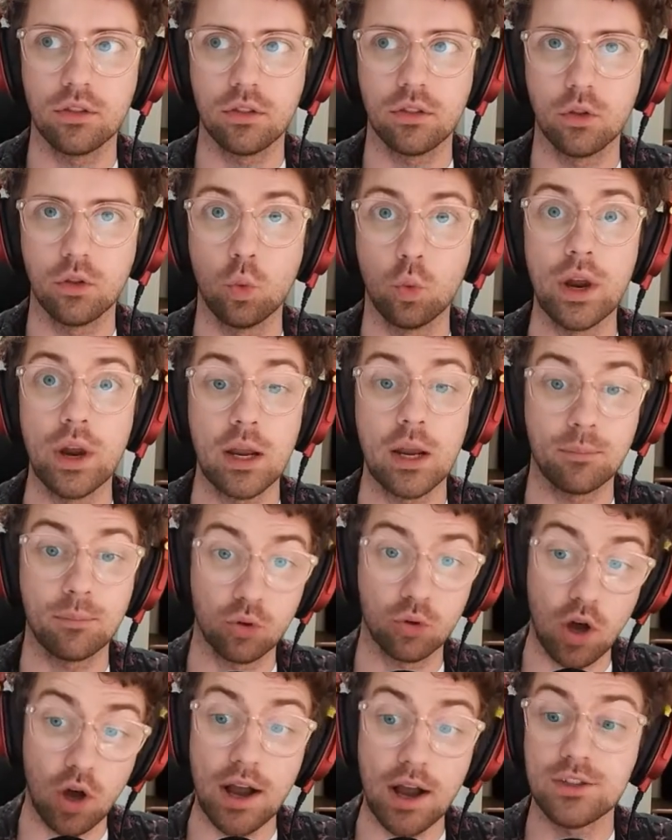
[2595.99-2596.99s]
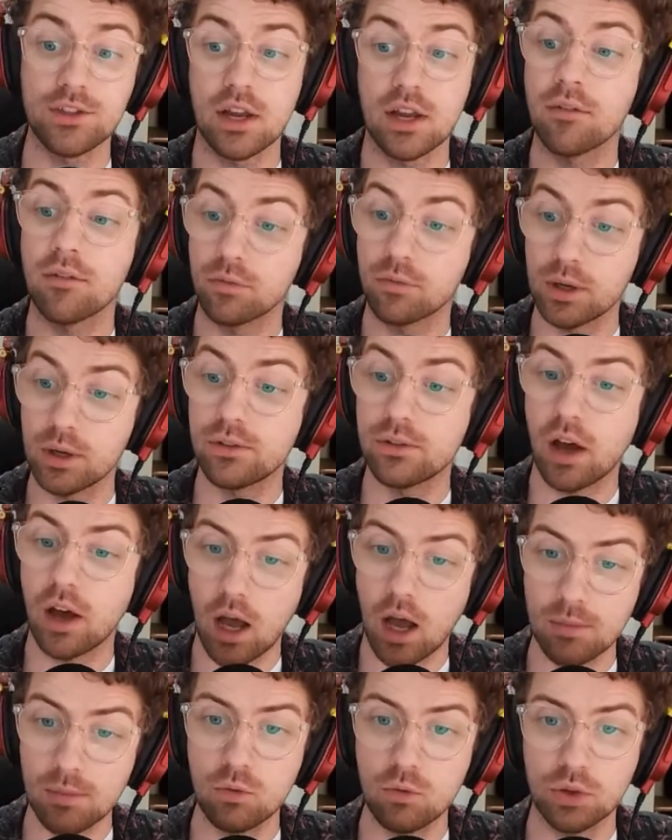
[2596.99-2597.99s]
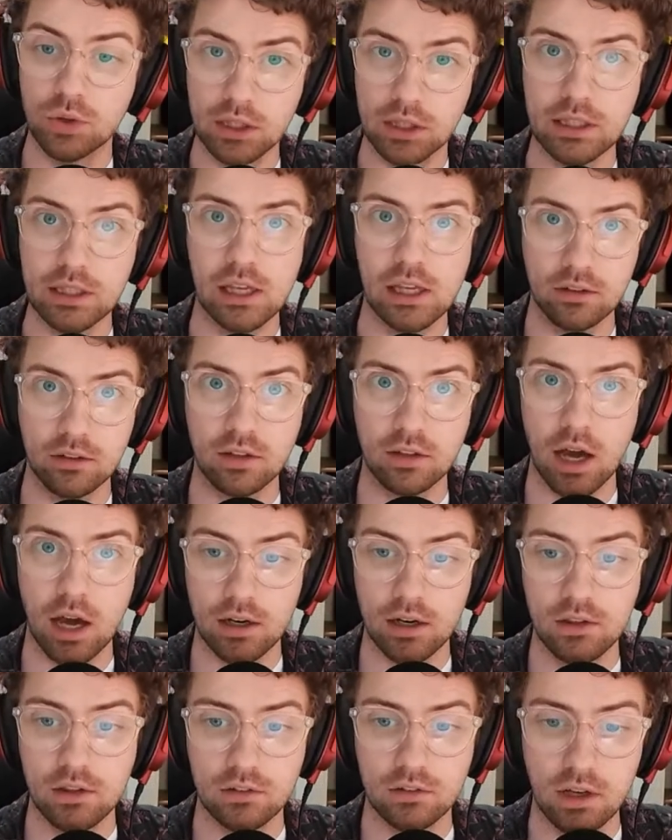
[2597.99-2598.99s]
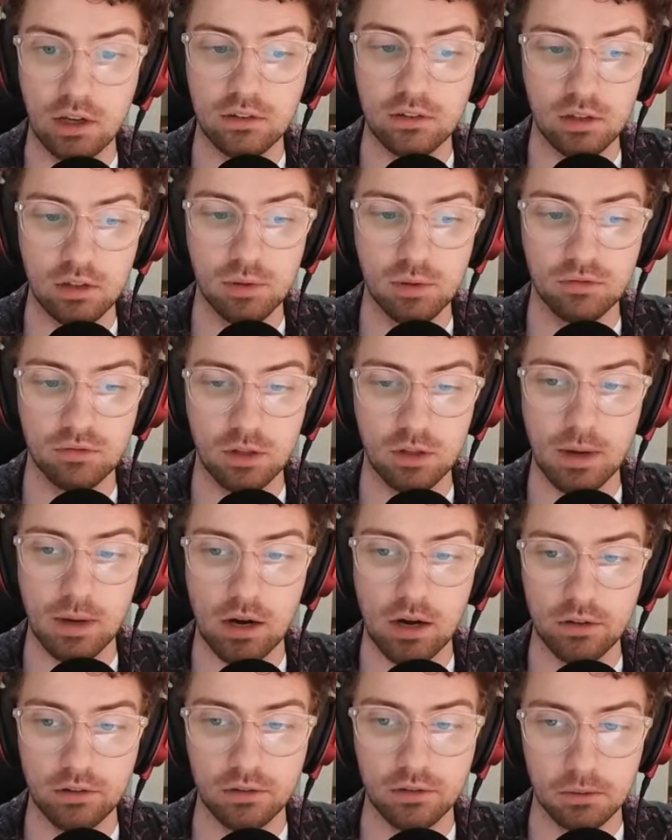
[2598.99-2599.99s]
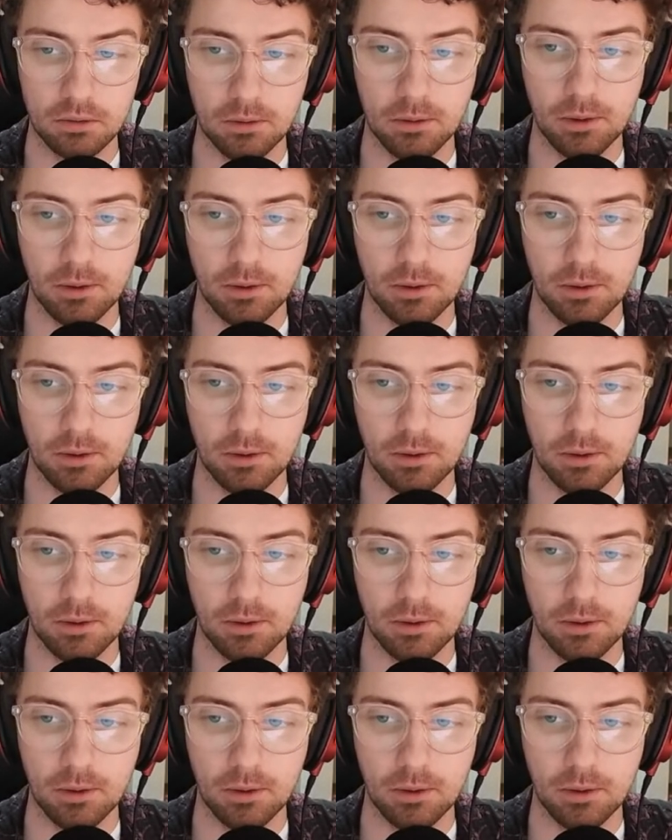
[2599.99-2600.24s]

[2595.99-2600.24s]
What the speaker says: the week prior in the F3 Derby really kick-started the season a bit for the Mariners.